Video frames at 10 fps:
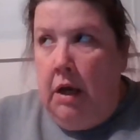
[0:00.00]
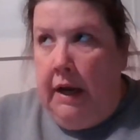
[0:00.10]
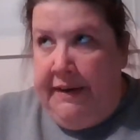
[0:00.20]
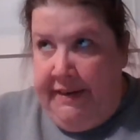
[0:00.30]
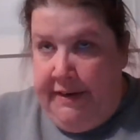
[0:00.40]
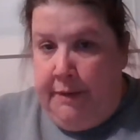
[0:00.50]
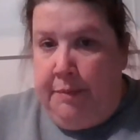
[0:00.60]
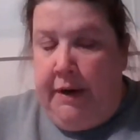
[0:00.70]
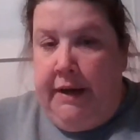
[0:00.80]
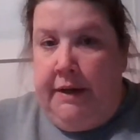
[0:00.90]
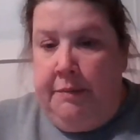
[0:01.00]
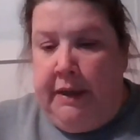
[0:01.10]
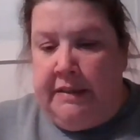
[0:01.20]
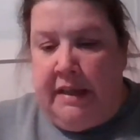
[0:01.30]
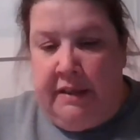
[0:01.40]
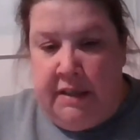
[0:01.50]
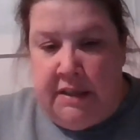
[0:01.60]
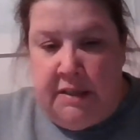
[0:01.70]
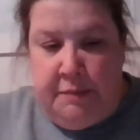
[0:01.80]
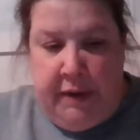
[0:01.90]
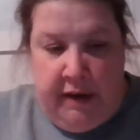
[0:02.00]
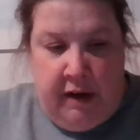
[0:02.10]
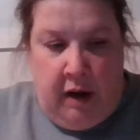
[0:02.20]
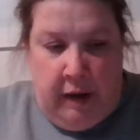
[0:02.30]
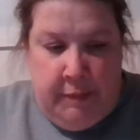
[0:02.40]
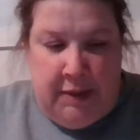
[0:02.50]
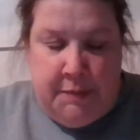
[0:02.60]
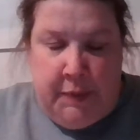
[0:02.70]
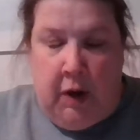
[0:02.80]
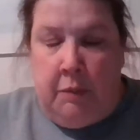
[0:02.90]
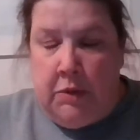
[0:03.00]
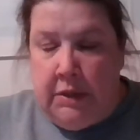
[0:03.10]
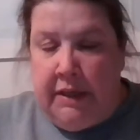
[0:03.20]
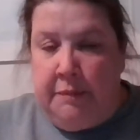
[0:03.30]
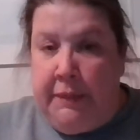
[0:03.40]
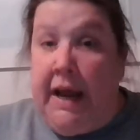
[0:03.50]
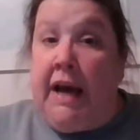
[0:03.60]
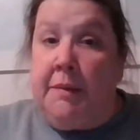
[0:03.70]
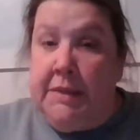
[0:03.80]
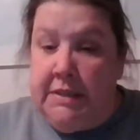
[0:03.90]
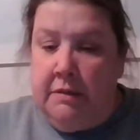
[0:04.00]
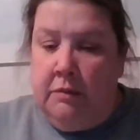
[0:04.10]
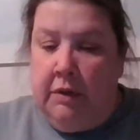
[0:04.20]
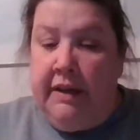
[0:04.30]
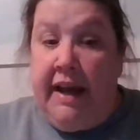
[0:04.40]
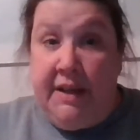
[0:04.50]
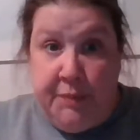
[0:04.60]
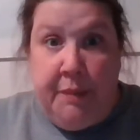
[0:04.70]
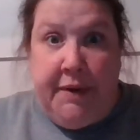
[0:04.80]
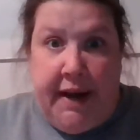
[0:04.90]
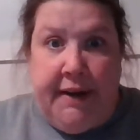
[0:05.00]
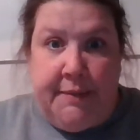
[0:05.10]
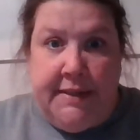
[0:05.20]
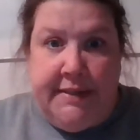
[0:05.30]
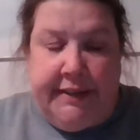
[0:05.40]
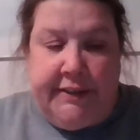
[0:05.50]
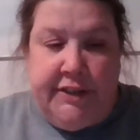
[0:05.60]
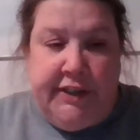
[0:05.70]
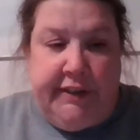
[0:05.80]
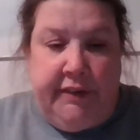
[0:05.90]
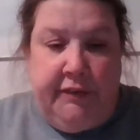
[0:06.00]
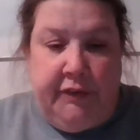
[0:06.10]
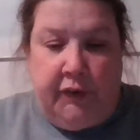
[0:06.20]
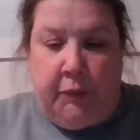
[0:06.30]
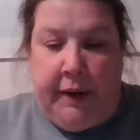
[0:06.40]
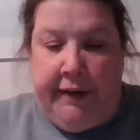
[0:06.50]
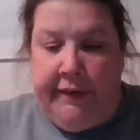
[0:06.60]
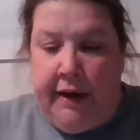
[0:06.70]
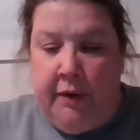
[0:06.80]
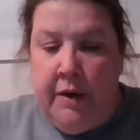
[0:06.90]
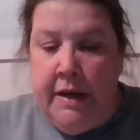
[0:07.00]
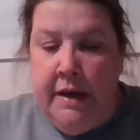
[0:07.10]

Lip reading: I needed a break because this has been, it's been almost like monogamous. Well, it has been monogamous stitching for a while now.